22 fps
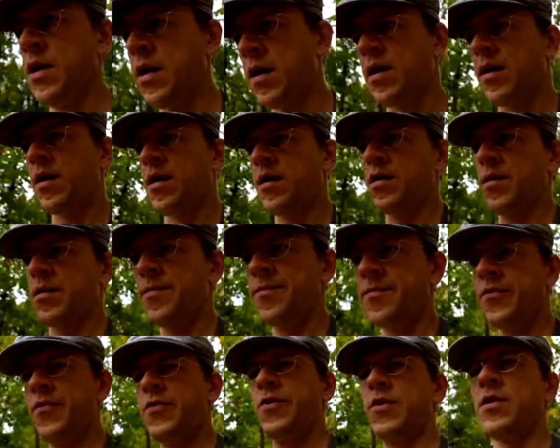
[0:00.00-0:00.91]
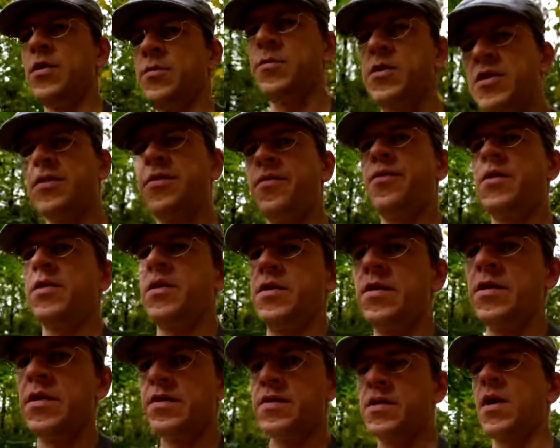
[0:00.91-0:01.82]
are filmed with
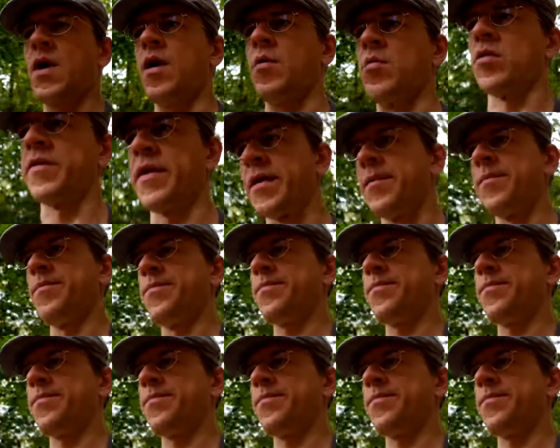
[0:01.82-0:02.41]
this camera.